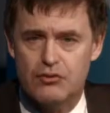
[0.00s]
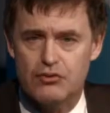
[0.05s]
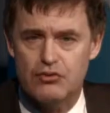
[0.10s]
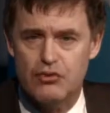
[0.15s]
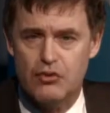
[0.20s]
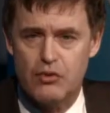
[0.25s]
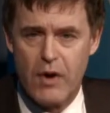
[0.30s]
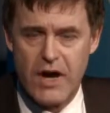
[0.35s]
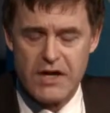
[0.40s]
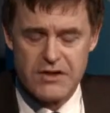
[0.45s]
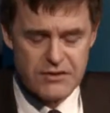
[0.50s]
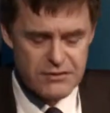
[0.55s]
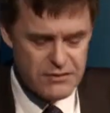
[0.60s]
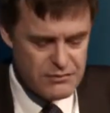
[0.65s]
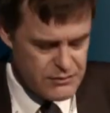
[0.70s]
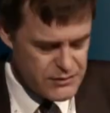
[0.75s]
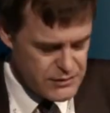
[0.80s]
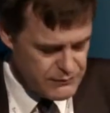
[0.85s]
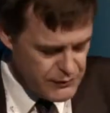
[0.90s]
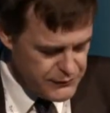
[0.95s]
two
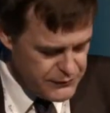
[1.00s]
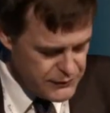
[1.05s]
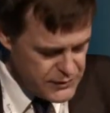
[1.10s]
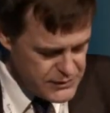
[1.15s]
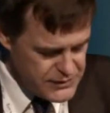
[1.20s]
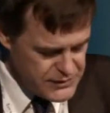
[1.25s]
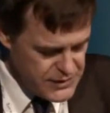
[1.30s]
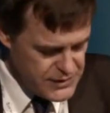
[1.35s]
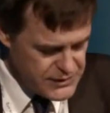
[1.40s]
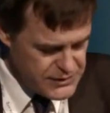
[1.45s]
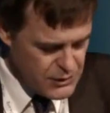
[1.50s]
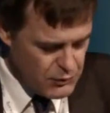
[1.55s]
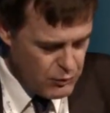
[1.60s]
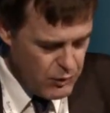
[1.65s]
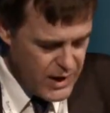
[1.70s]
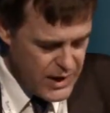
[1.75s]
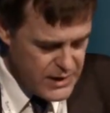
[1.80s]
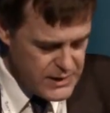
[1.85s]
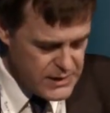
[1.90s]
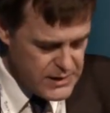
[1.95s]
questions. The first is,
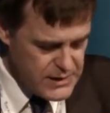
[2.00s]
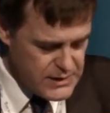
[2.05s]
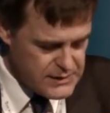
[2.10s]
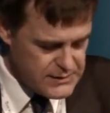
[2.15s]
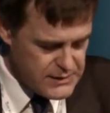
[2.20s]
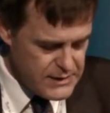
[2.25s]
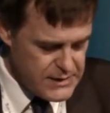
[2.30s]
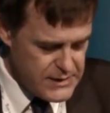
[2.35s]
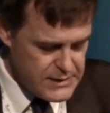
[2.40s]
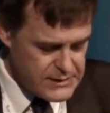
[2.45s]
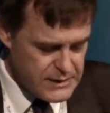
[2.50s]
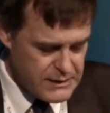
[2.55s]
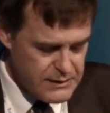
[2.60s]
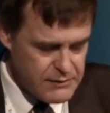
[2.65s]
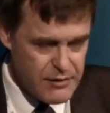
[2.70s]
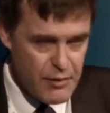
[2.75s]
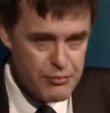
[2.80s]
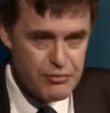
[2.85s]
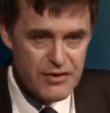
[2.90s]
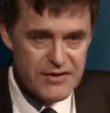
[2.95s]
why is Italy
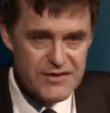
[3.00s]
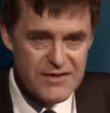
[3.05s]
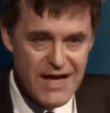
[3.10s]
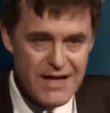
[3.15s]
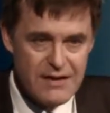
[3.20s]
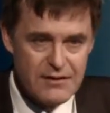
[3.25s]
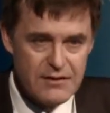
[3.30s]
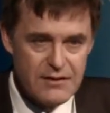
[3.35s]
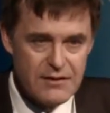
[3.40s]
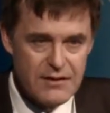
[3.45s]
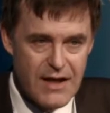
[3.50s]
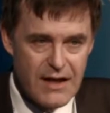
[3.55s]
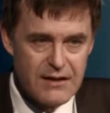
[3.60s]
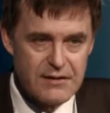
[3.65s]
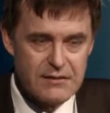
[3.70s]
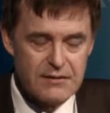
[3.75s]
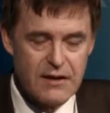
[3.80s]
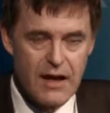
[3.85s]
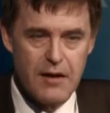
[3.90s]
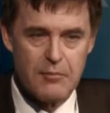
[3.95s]
represented
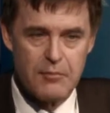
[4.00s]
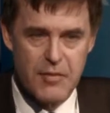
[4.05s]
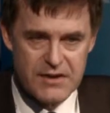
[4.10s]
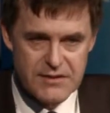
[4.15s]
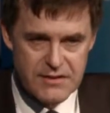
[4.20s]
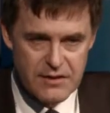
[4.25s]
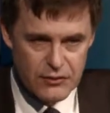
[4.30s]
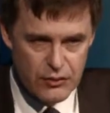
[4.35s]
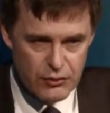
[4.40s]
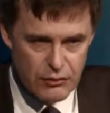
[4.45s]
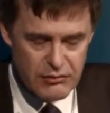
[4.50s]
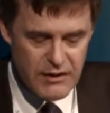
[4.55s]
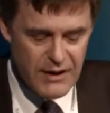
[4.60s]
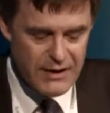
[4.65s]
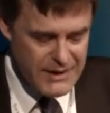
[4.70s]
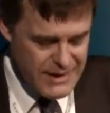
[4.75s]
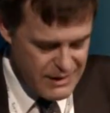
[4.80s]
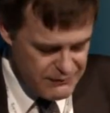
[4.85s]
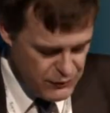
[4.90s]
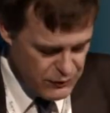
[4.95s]
at ambassadorial
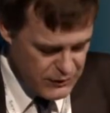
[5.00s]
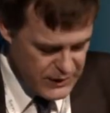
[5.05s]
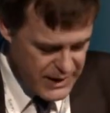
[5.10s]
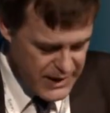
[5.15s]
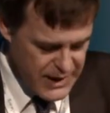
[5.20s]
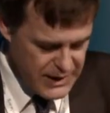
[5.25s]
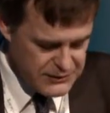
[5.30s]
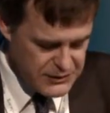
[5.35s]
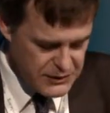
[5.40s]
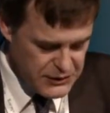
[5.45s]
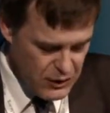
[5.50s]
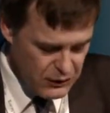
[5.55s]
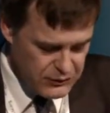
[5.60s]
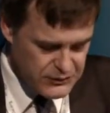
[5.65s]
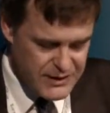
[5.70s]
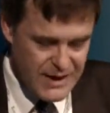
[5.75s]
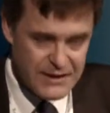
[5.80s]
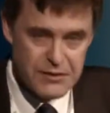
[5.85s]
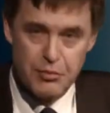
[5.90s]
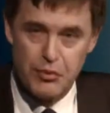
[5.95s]
level and
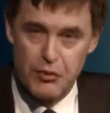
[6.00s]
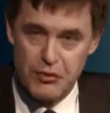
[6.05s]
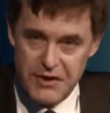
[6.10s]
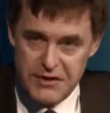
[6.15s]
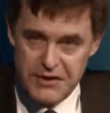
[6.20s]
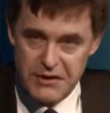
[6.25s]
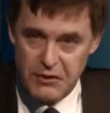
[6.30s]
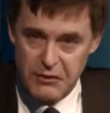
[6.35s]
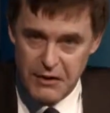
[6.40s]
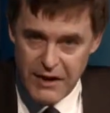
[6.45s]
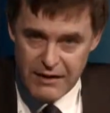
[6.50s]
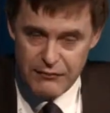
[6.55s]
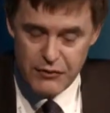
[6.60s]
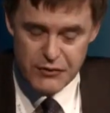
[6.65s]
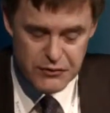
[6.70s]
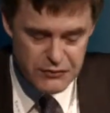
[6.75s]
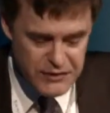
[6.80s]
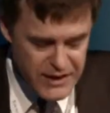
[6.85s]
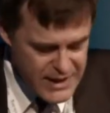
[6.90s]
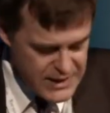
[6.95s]
not at political level
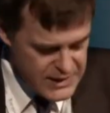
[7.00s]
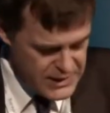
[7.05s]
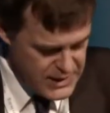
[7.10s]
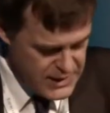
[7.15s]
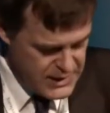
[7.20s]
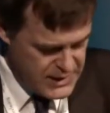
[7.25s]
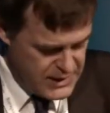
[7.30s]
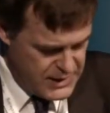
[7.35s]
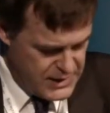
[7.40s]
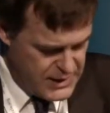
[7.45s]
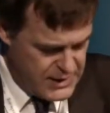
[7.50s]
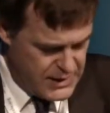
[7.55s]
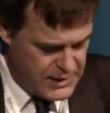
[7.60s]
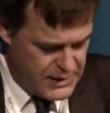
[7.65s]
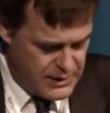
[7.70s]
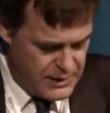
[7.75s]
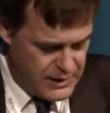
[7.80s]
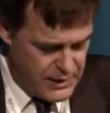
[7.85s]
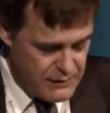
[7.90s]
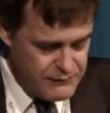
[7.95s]
today?
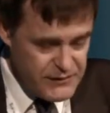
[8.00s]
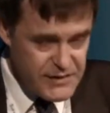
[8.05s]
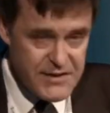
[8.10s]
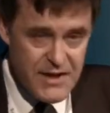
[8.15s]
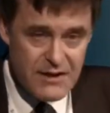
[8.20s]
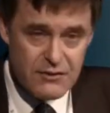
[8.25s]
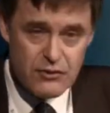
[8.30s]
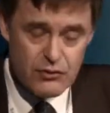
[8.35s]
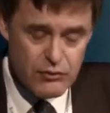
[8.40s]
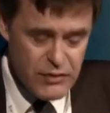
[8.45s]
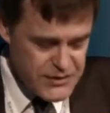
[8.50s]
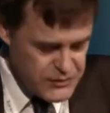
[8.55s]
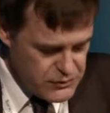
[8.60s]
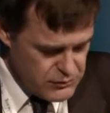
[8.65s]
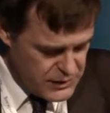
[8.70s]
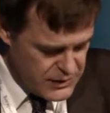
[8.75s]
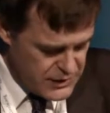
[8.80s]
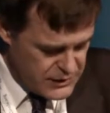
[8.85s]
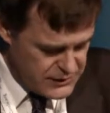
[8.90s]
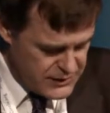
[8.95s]
And the second
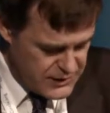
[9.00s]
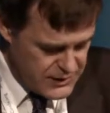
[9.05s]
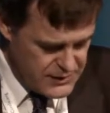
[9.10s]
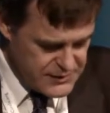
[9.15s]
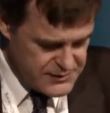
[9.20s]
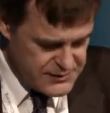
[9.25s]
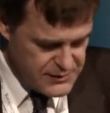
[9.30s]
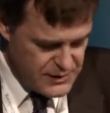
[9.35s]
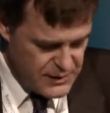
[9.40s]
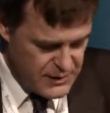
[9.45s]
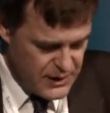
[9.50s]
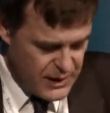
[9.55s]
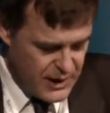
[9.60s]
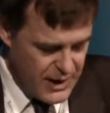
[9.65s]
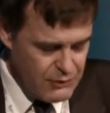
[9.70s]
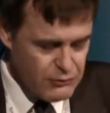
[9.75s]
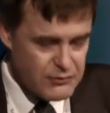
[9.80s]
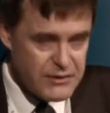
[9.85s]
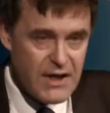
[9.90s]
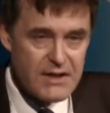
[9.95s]
question is,
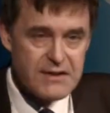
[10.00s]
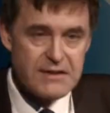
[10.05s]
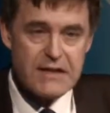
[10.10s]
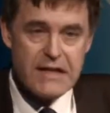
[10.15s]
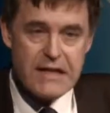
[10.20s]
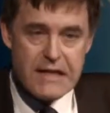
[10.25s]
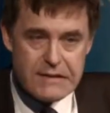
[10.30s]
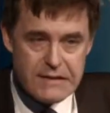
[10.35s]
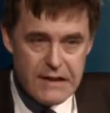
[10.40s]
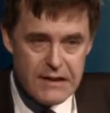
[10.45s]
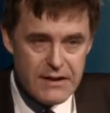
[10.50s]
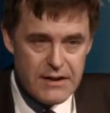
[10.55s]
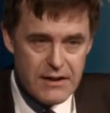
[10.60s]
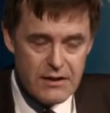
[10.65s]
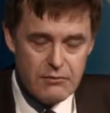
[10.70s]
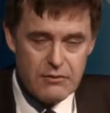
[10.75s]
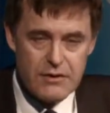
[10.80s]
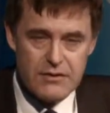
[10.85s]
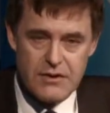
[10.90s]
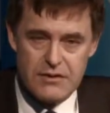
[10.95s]
how does Italy,
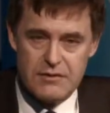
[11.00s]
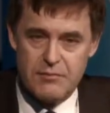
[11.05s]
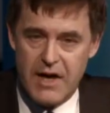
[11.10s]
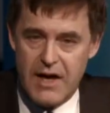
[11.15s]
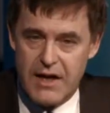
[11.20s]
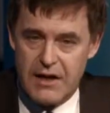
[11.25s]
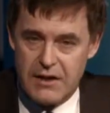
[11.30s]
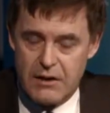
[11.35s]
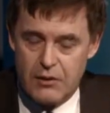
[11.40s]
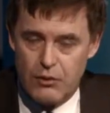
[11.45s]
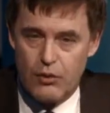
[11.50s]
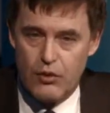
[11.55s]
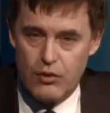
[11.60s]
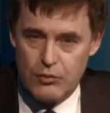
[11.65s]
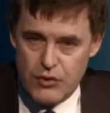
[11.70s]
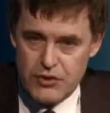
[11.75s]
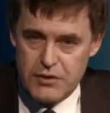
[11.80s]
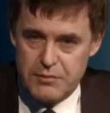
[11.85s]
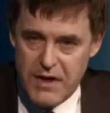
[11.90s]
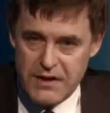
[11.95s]
which is by
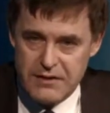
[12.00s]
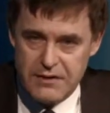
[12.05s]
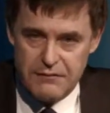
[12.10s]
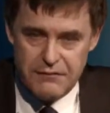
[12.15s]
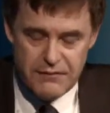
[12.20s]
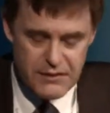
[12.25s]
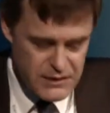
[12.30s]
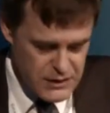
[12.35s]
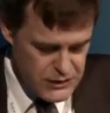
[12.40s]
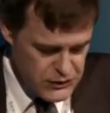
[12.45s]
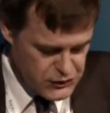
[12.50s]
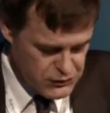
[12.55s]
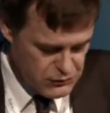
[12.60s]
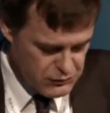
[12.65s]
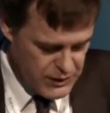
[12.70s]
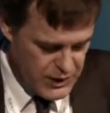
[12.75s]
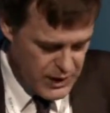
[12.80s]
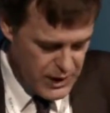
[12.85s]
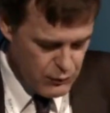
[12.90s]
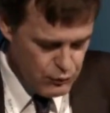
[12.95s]
almost by
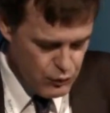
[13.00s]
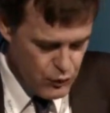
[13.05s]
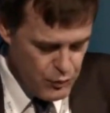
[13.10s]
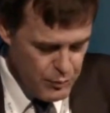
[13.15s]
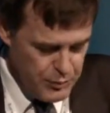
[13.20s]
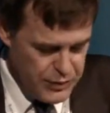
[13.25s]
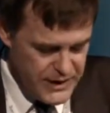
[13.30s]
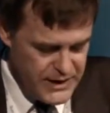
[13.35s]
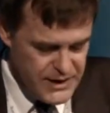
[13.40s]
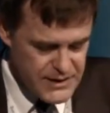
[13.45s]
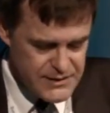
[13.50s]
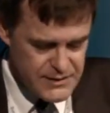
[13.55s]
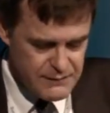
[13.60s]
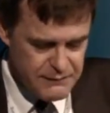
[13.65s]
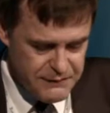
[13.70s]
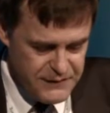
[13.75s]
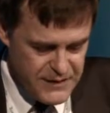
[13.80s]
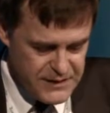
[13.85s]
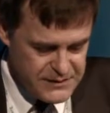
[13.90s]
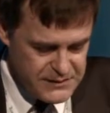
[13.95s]
definition a warm place,
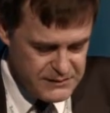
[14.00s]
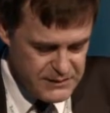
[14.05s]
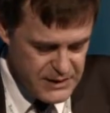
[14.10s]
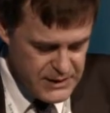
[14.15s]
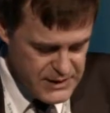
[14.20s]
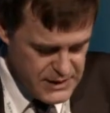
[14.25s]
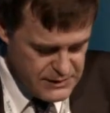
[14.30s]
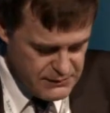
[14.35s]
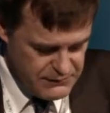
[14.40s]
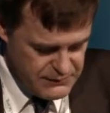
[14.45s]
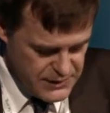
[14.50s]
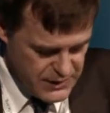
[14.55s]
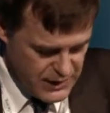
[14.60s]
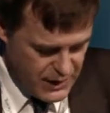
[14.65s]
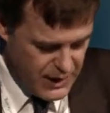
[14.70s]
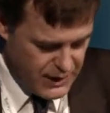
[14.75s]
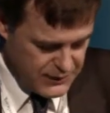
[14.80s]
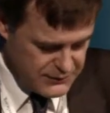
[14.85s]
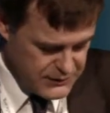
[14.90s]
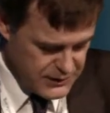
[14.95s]
fit in the
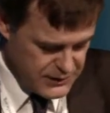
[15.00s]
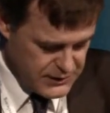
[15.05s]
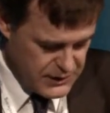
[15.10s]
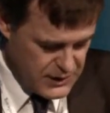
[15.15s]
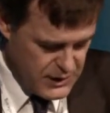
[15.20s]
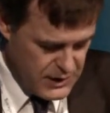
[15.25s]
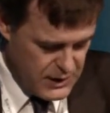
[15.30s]
Arctic?